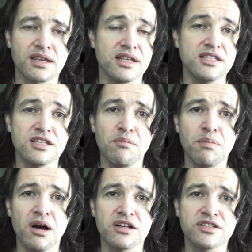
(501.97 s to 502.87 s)
In some
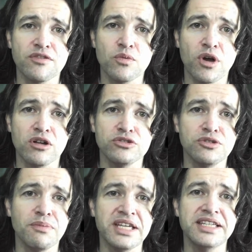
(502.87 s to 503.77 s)
parts of the world
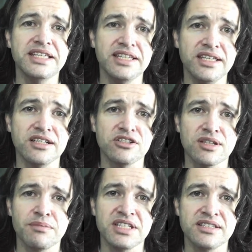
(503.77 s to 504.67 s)
you might hear
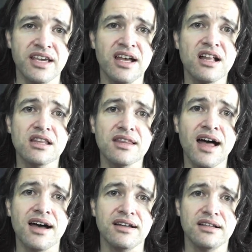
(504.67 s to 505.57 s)
somebody say
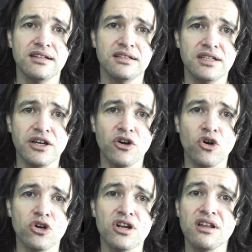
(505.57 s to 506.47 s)
la
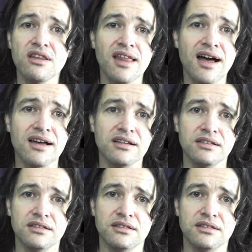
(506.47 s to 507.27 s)
or la.